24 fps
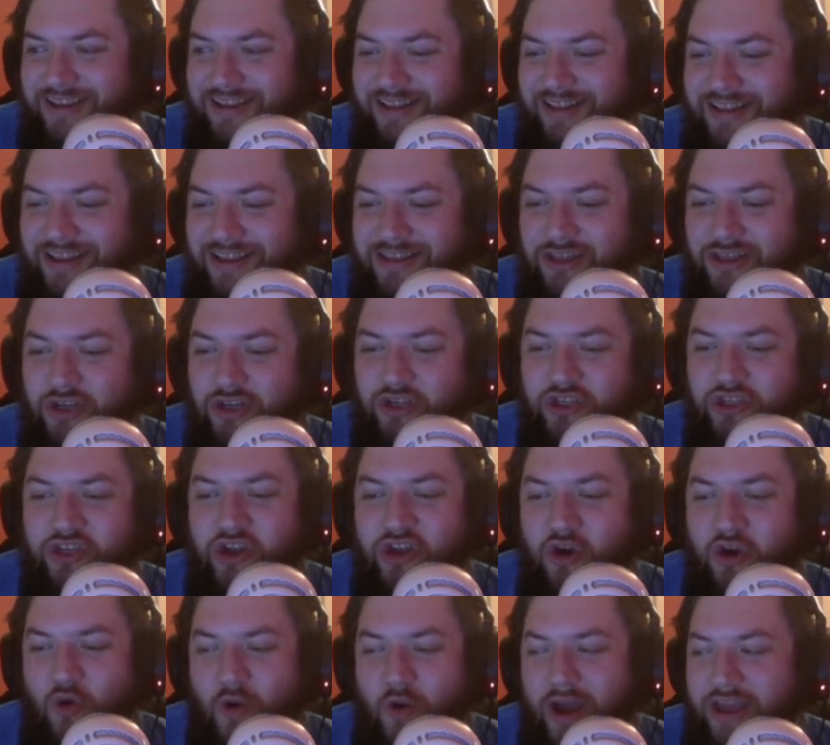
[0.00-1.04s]
Like, there's
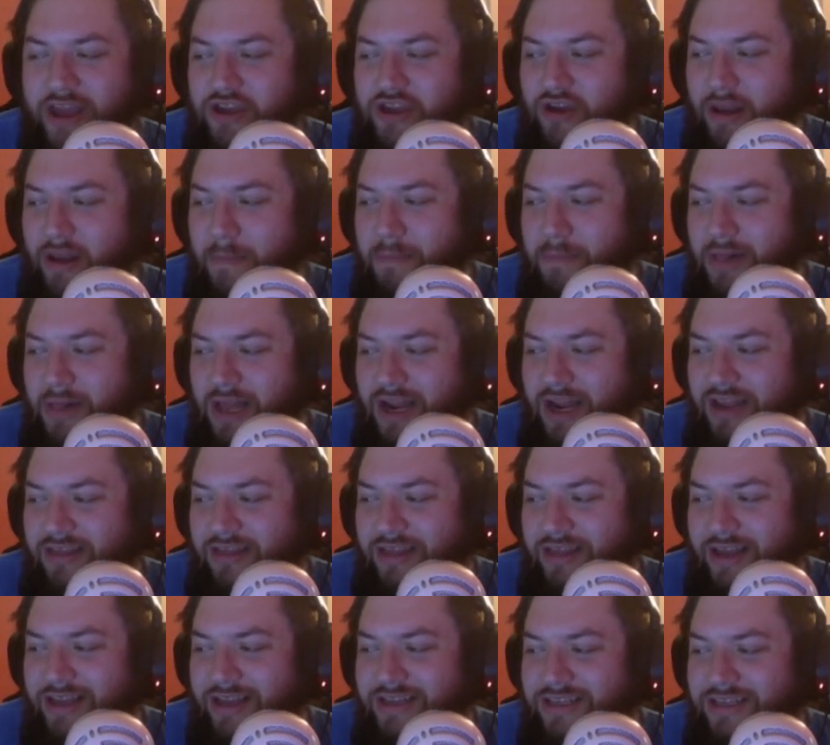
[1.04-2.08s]
no way you can plan
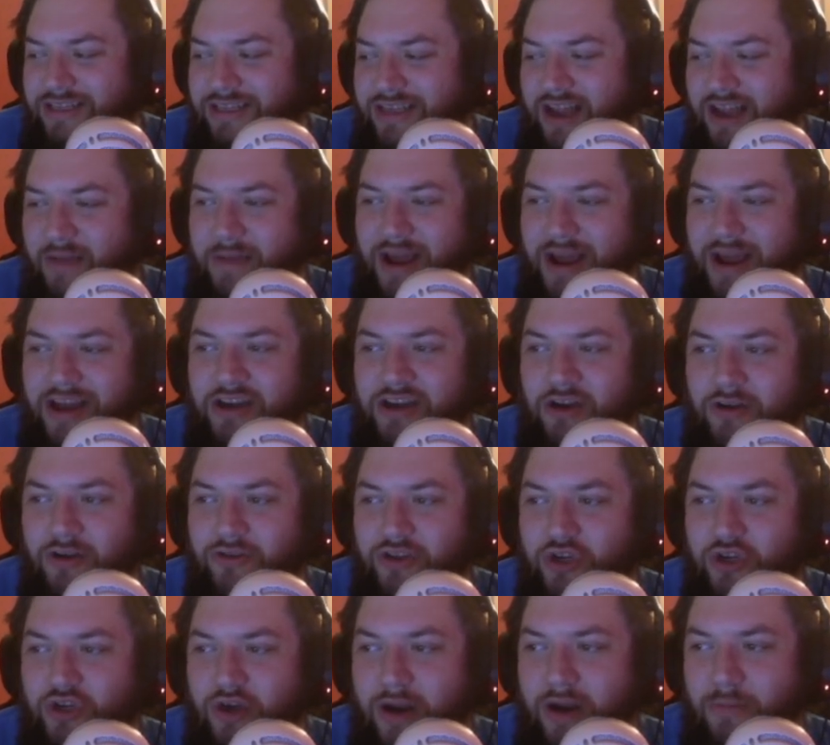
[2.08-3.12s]
this. I mean, I know
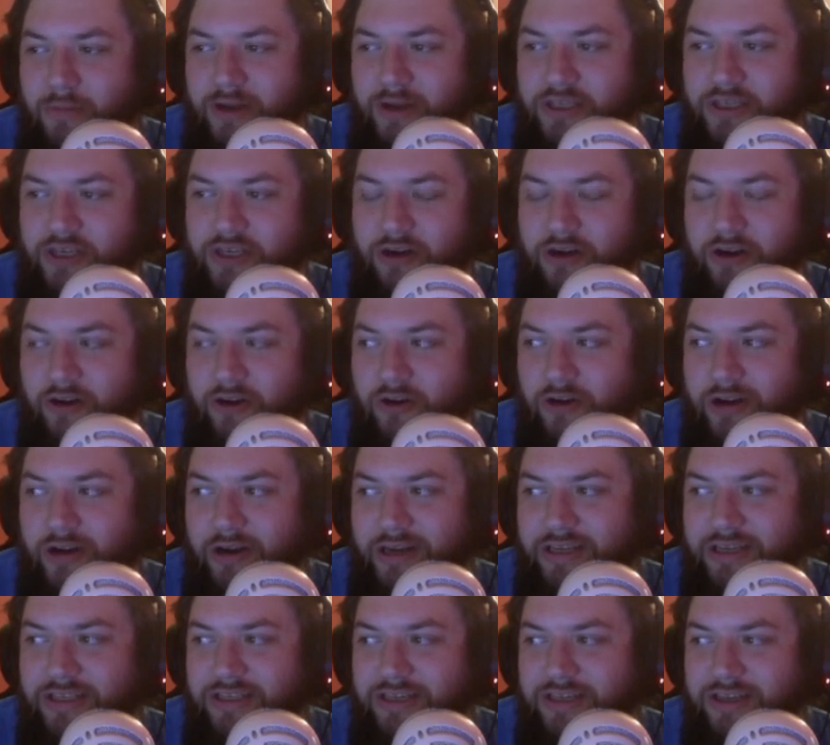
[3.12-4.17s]
the drop rates are
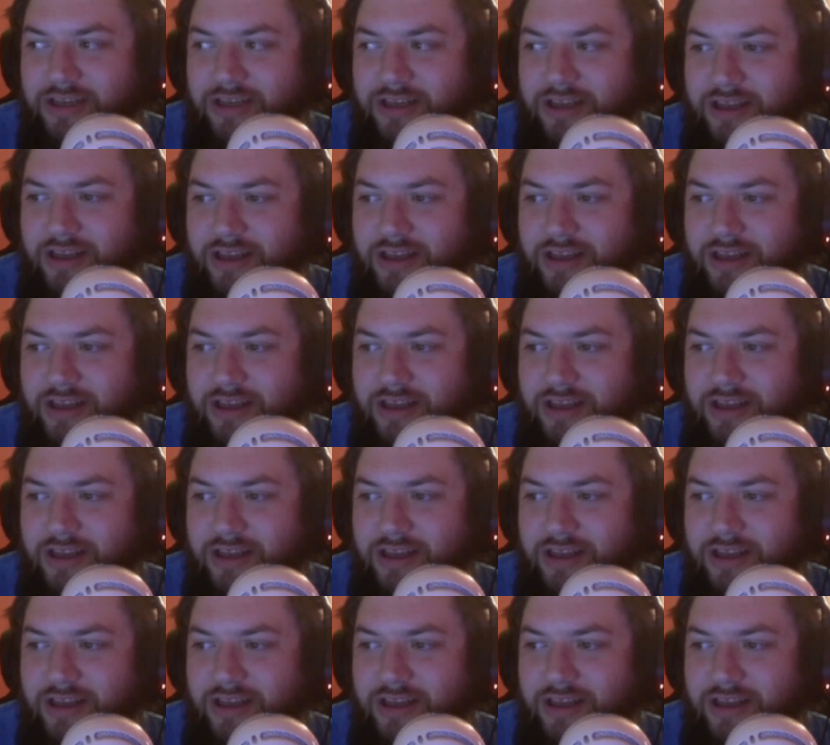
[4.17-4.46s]
increased.